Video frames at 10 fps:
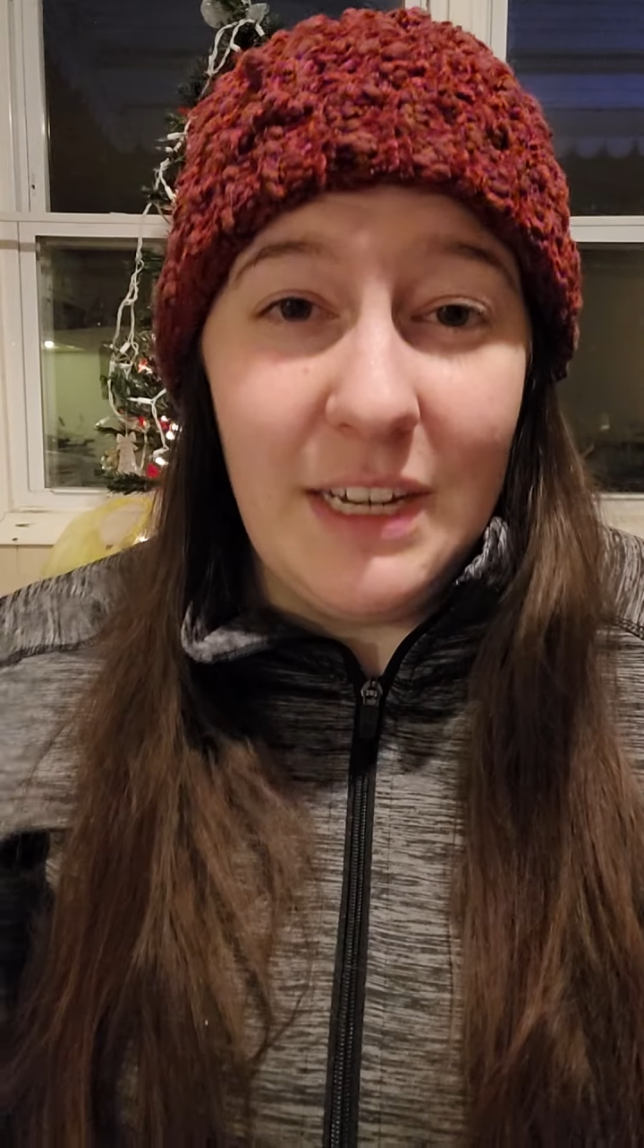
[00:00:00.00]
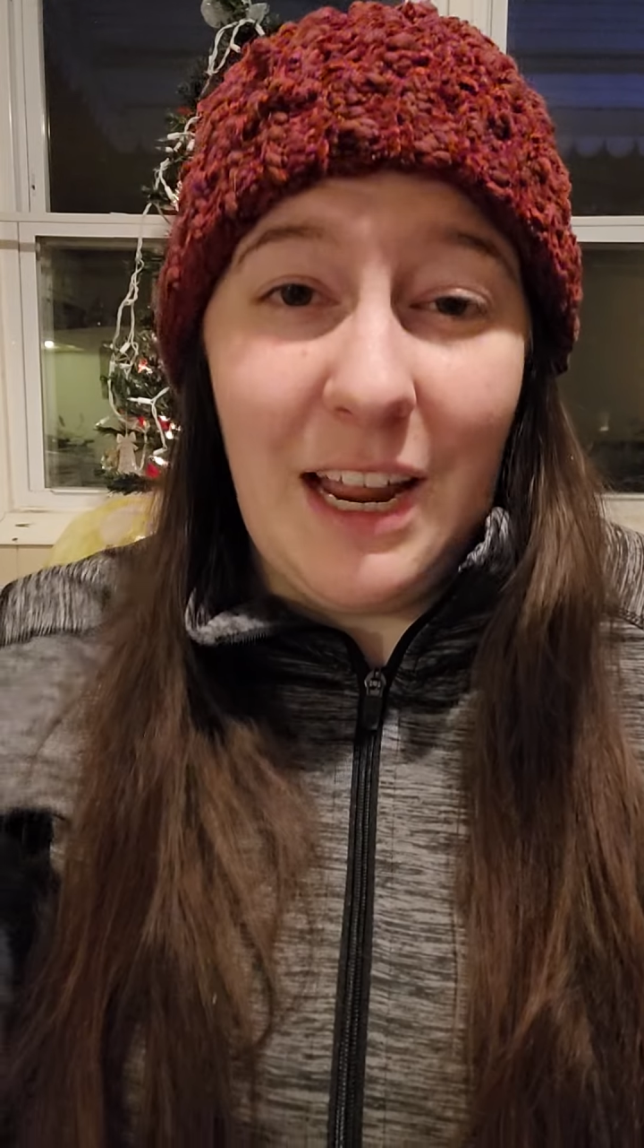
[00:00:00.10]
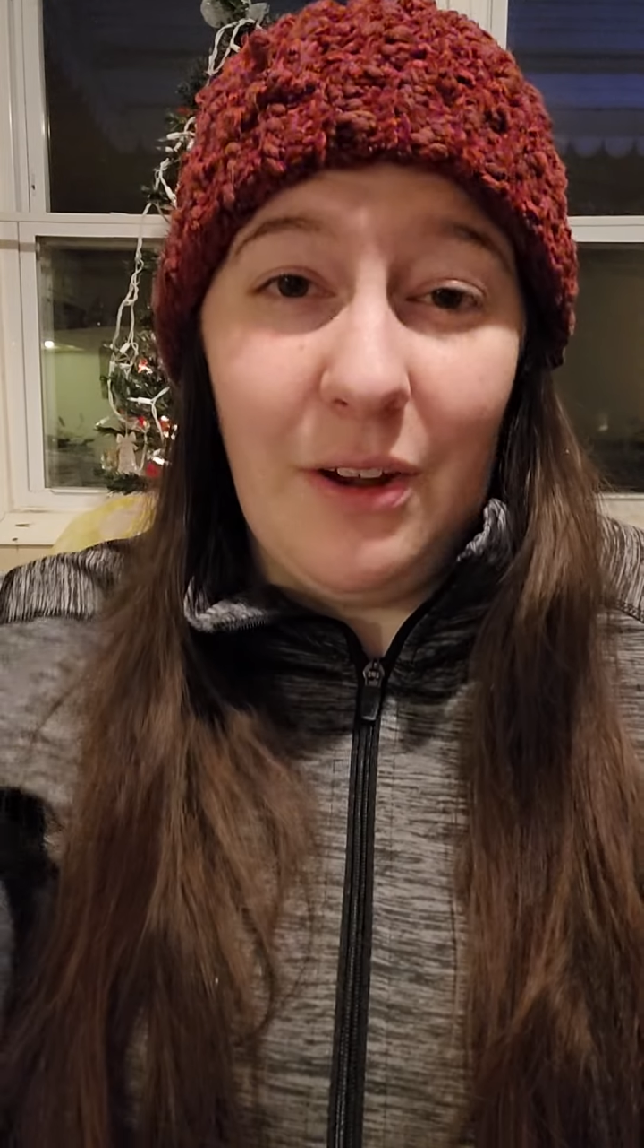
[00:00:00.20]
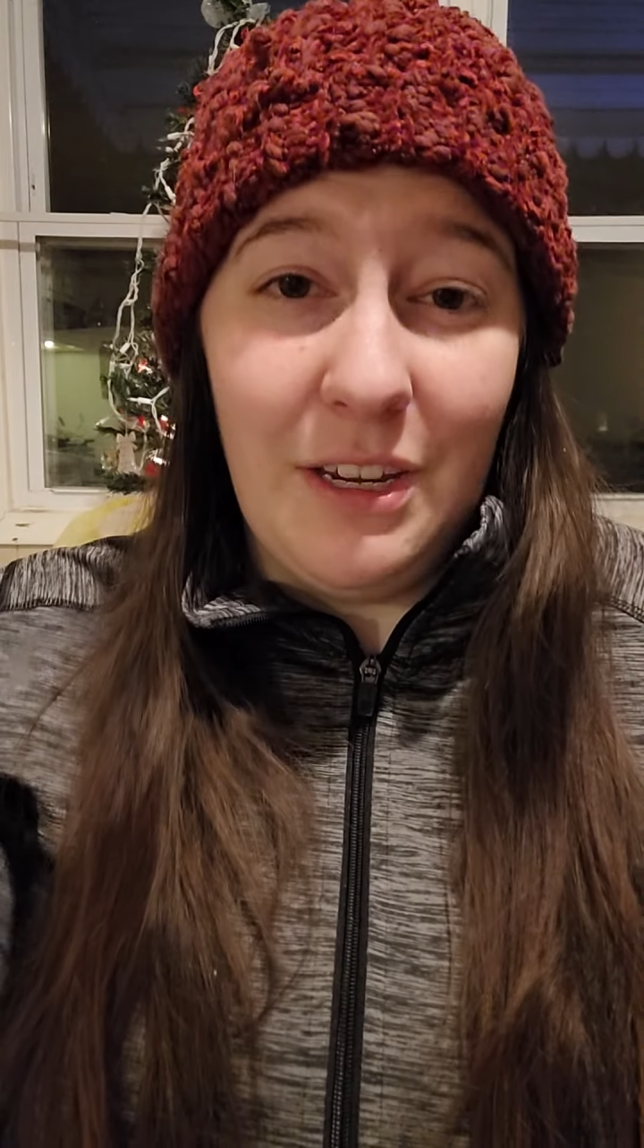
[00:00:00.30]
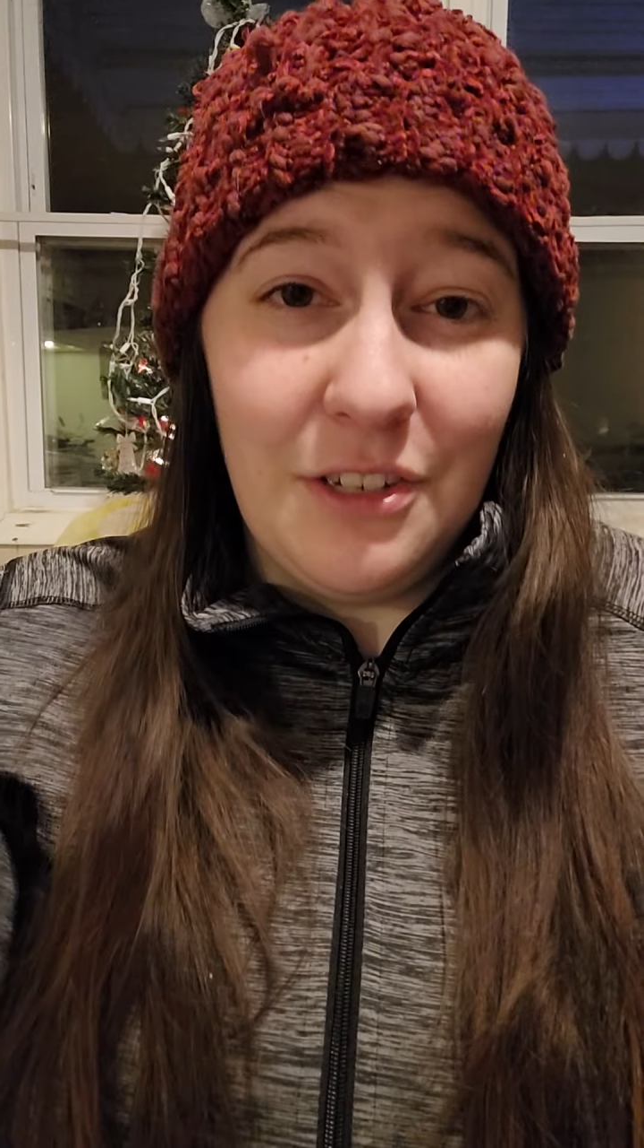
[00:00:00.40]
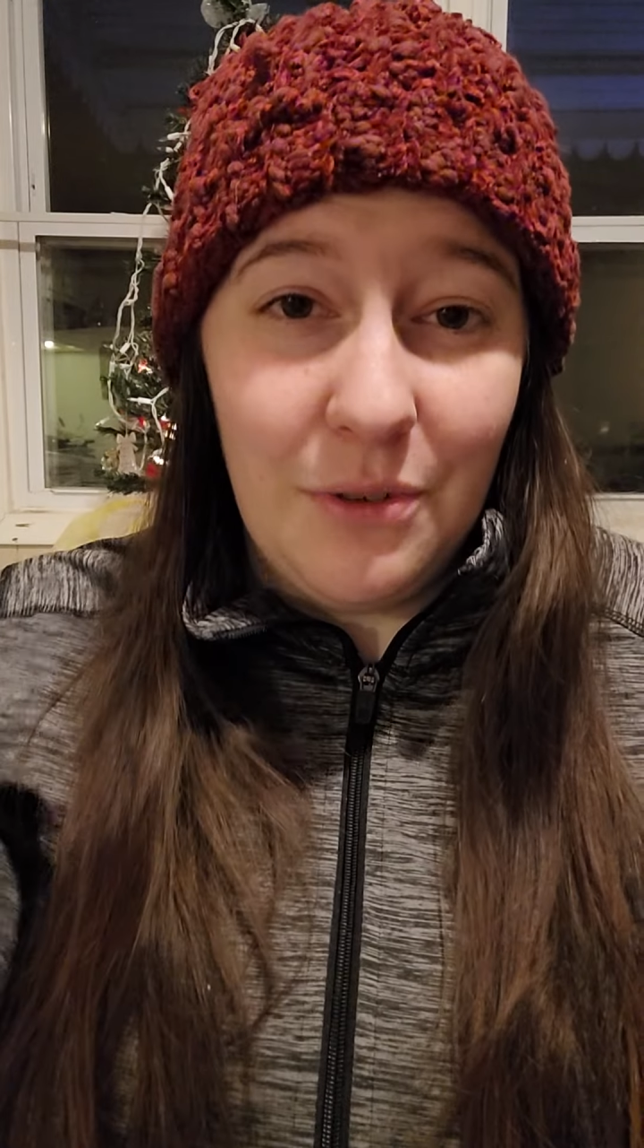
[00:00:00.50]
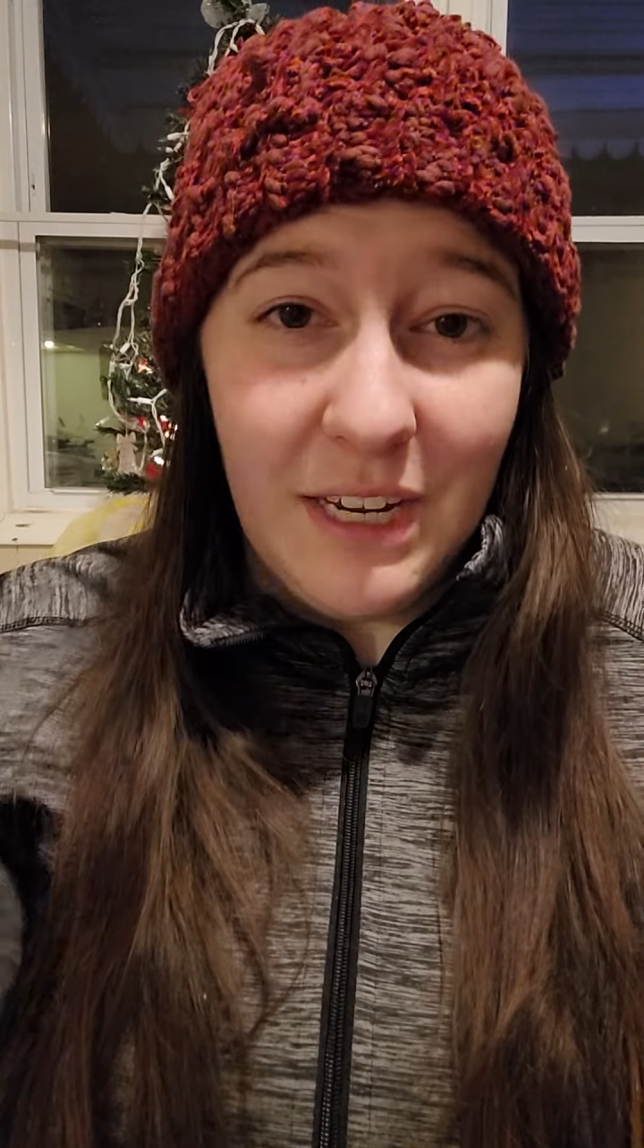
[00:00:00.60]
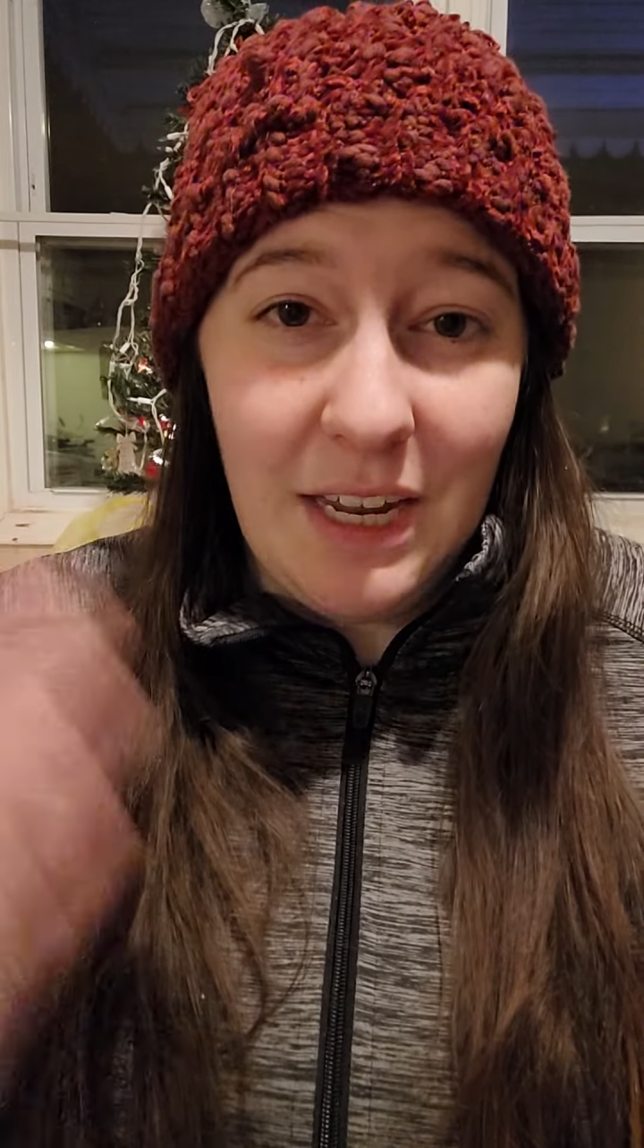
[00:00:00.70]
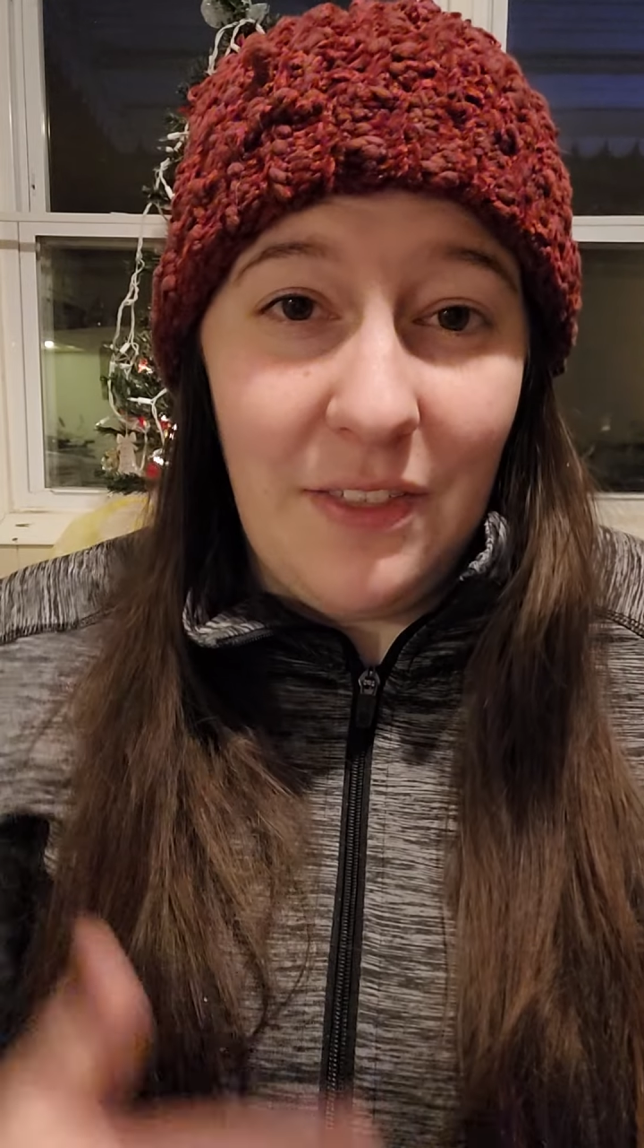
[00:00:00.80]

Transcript: and now he's doing it